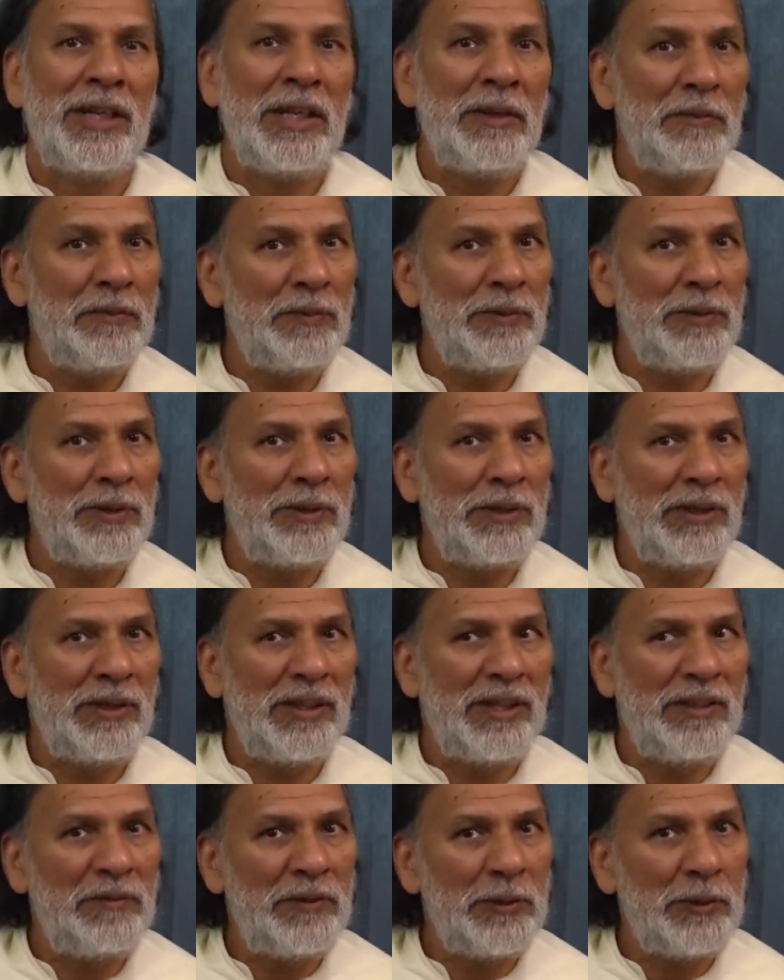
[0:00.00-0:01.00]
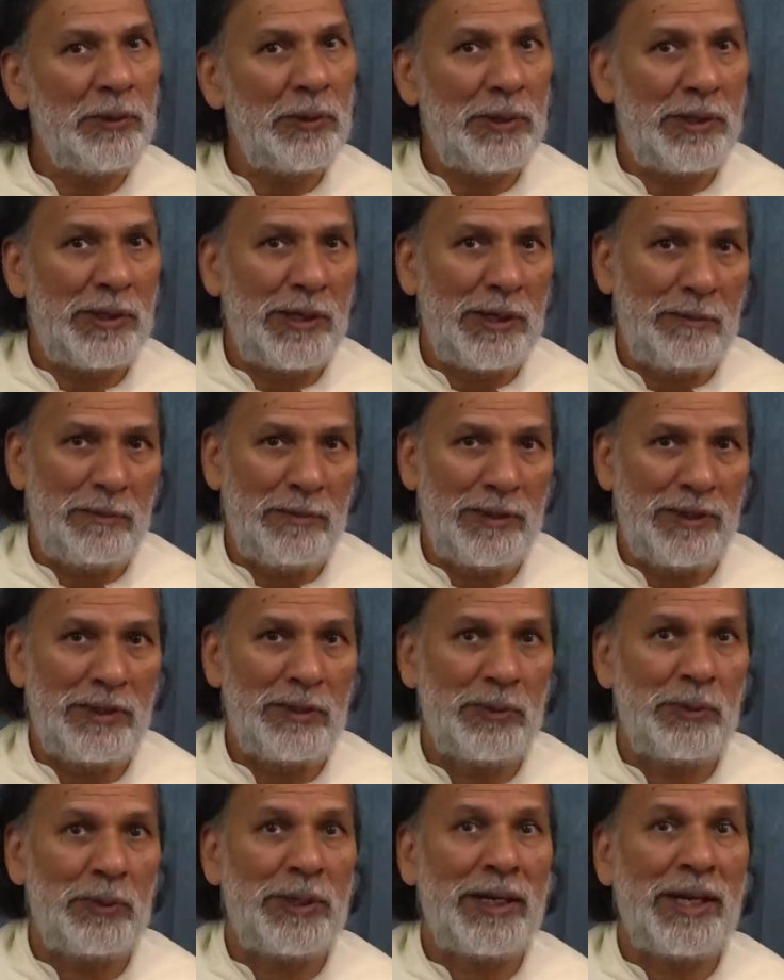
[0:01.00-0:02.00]
If, if your
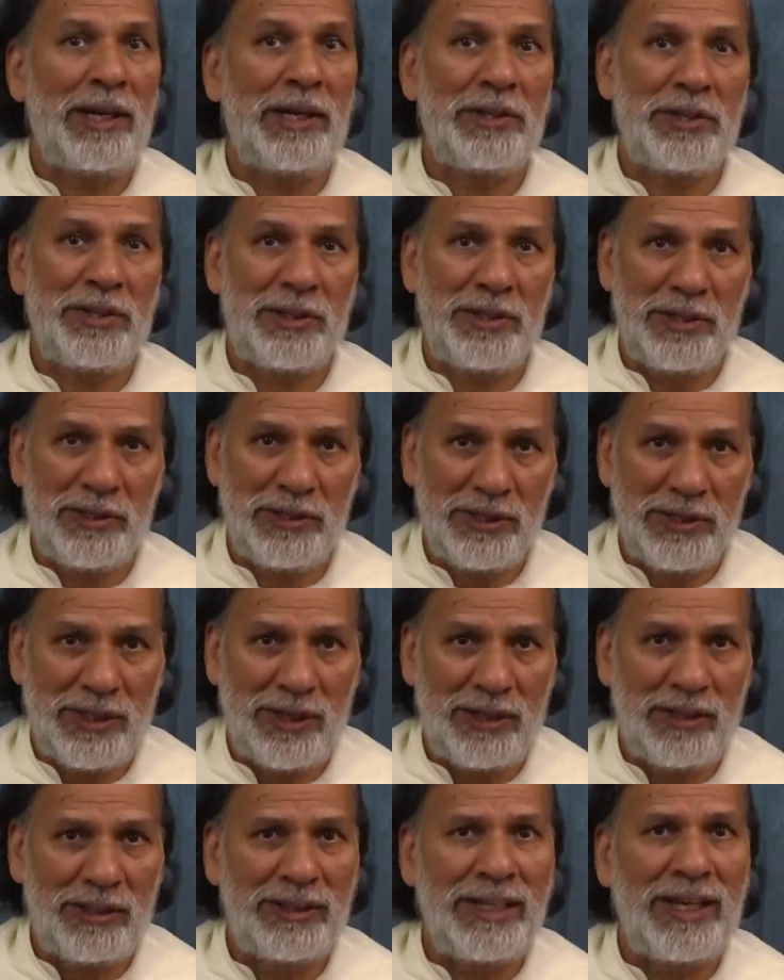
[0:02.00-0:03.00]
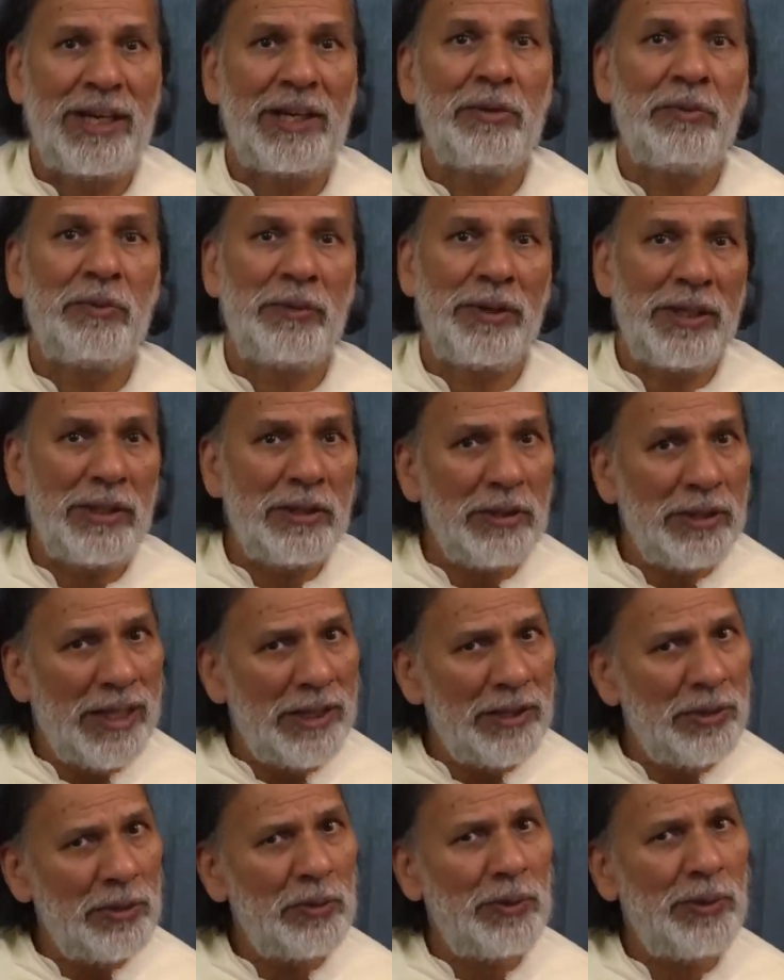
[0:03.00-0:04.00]
karmas, your actions are that way,
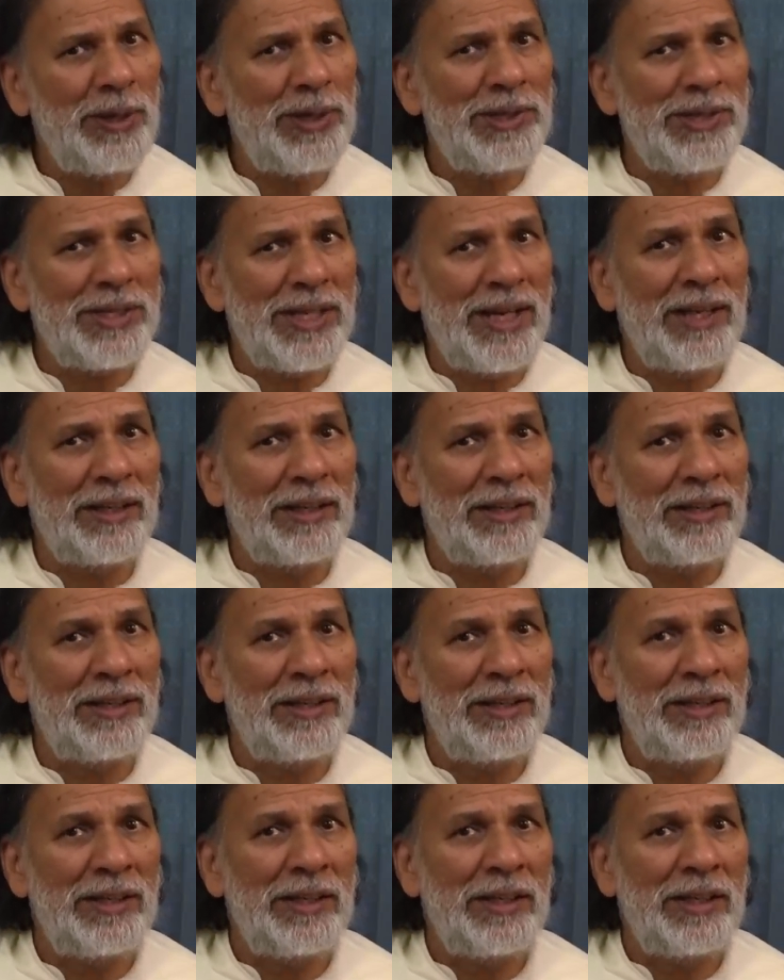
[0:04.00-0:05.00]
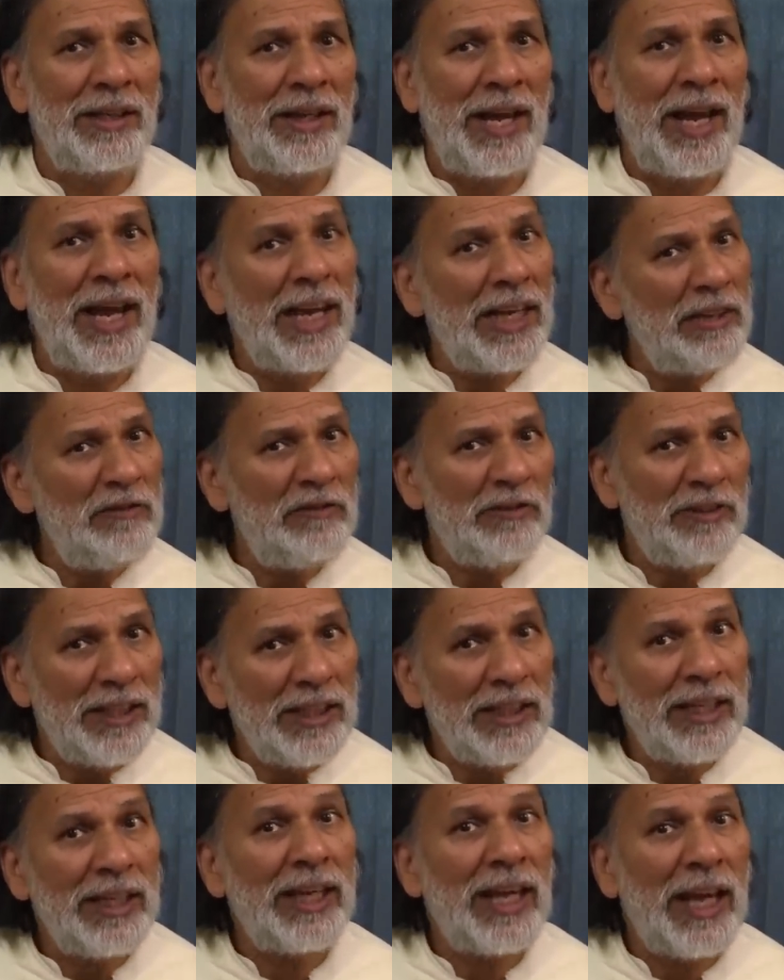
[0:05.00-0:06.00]
that you are Jain.
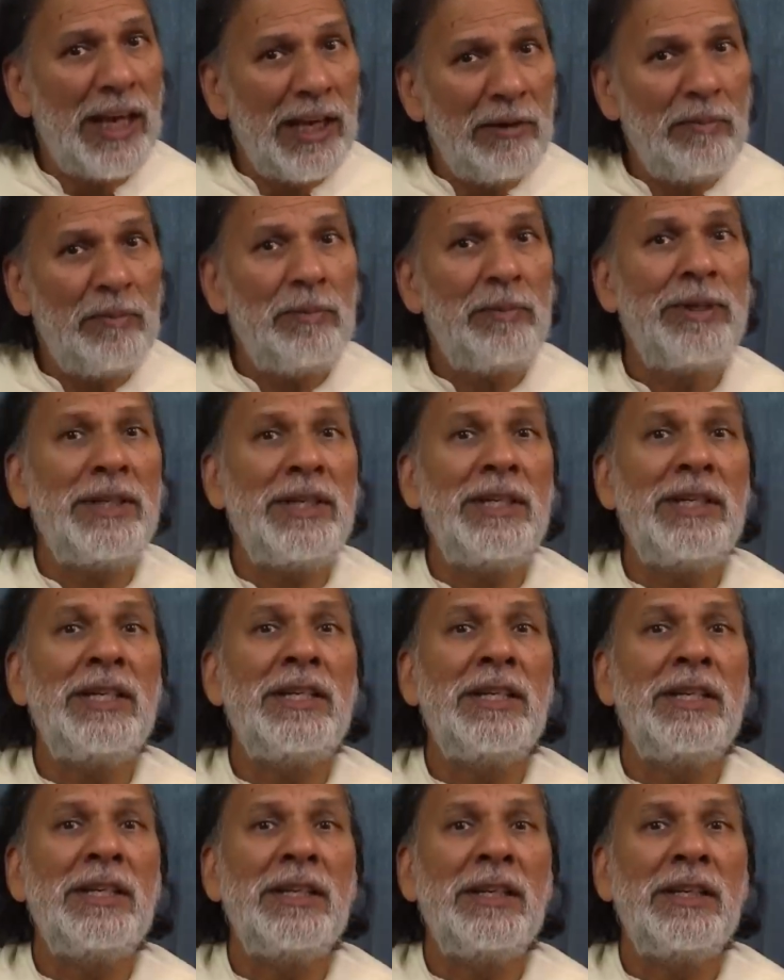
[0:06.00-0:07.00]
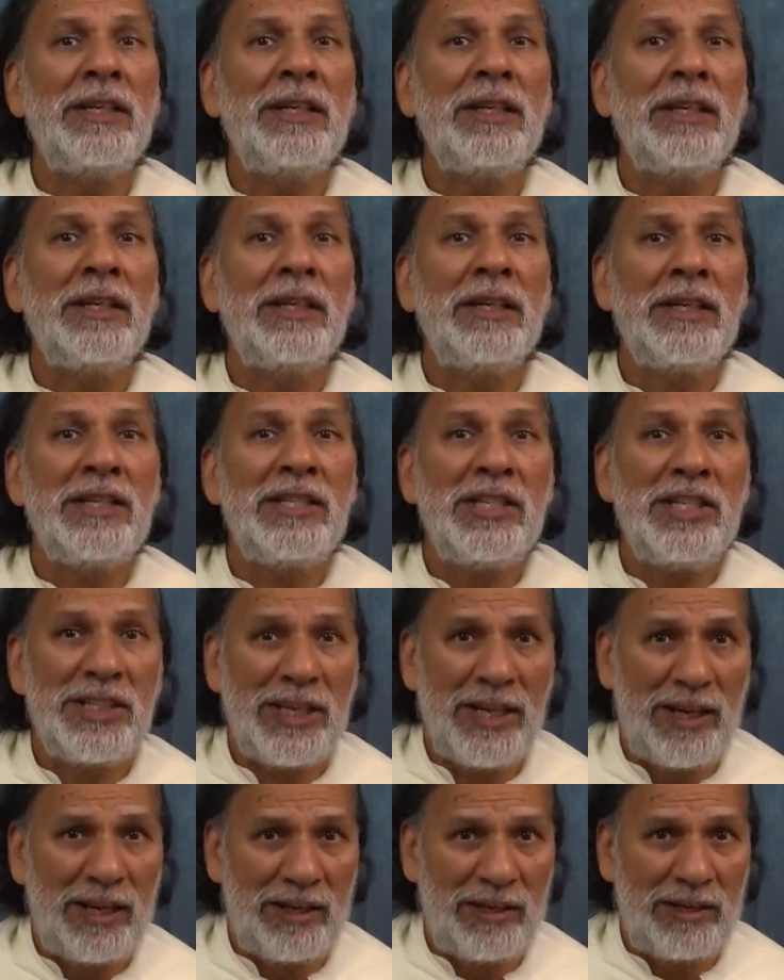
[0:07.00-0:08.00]
Anyone can be
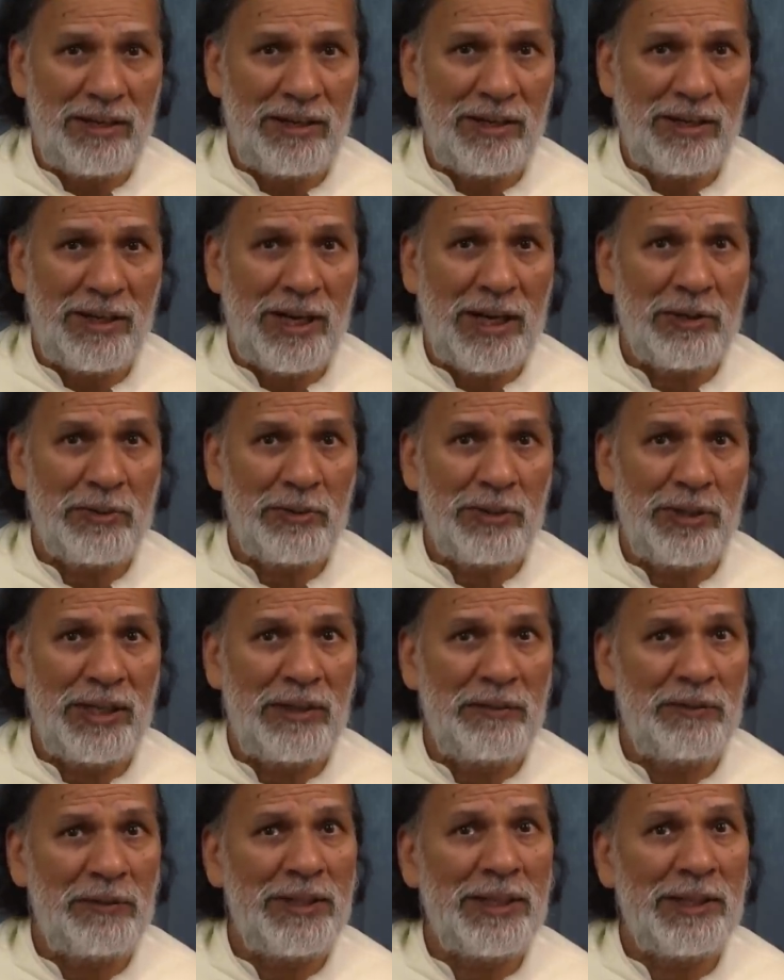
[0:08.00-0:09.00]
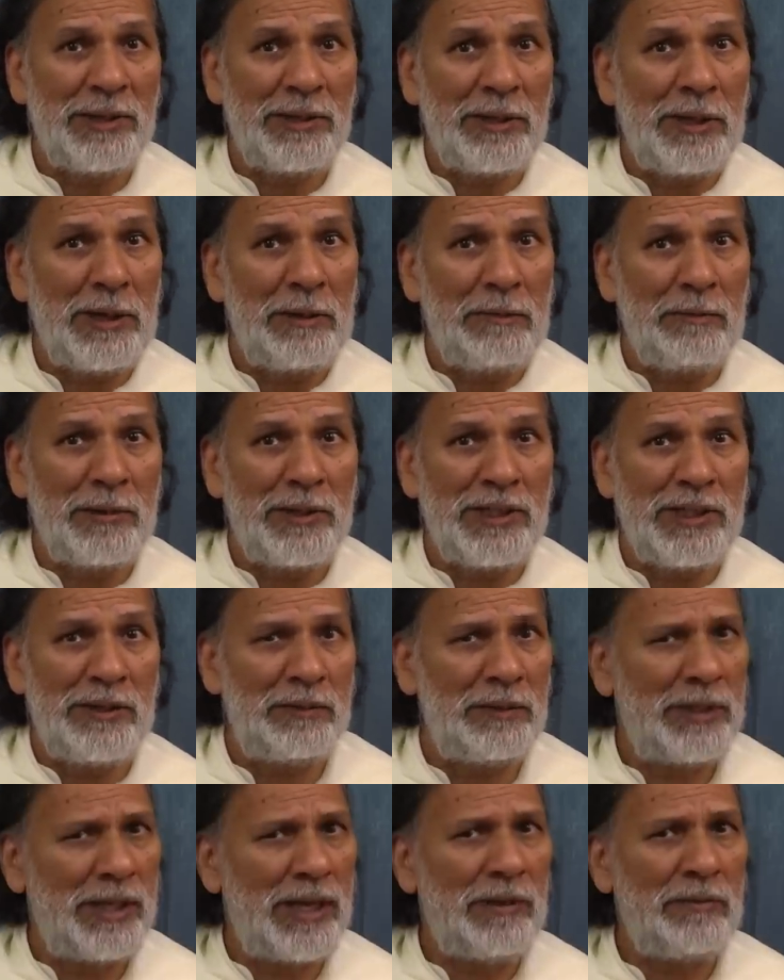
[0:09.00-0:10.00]
Jain, actually, if their karmas,
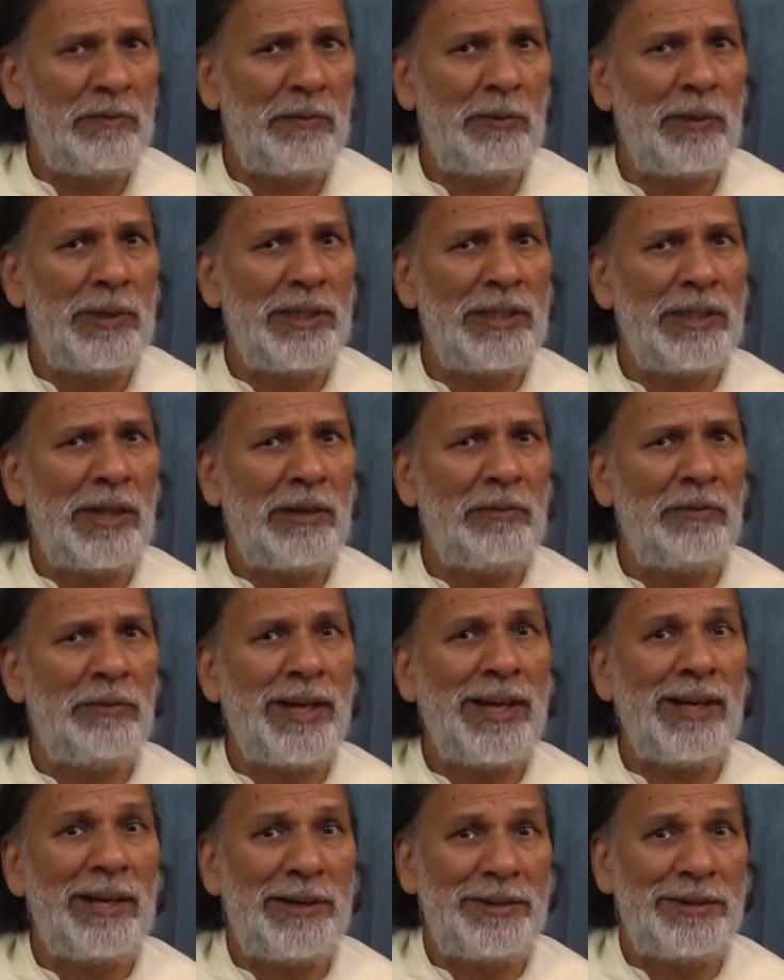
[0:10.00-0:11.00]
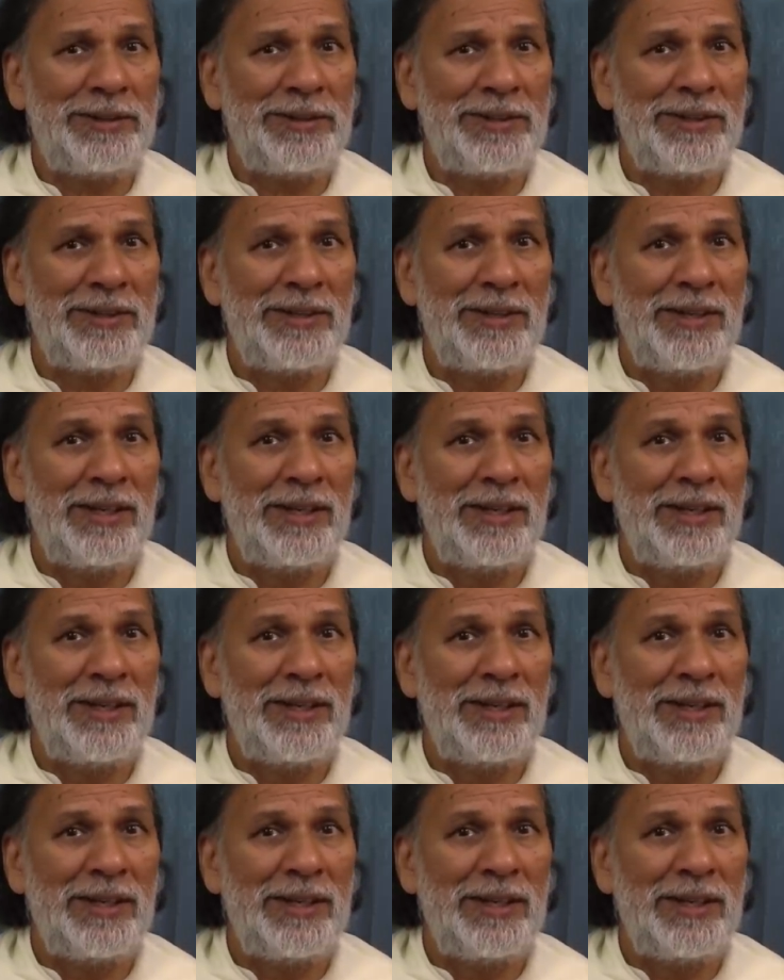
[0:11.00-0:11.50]
if they are fully non-violent.